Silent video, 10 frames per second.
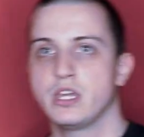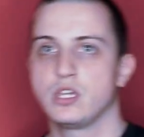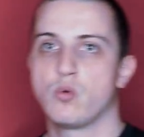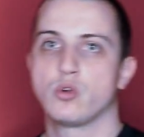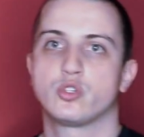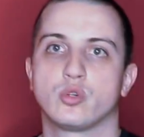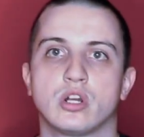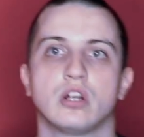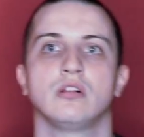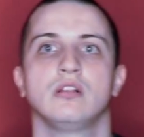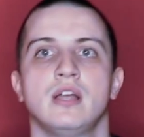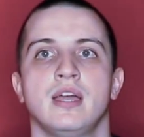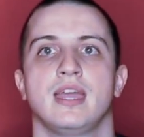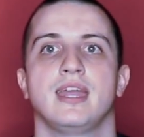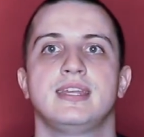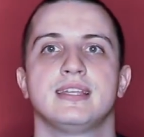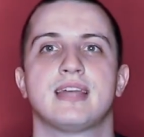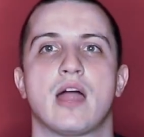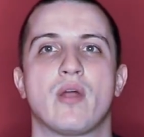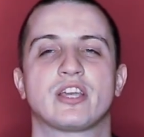You want to curl in this
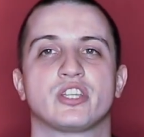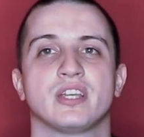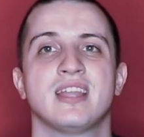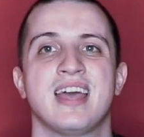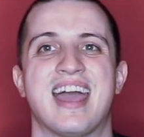direction,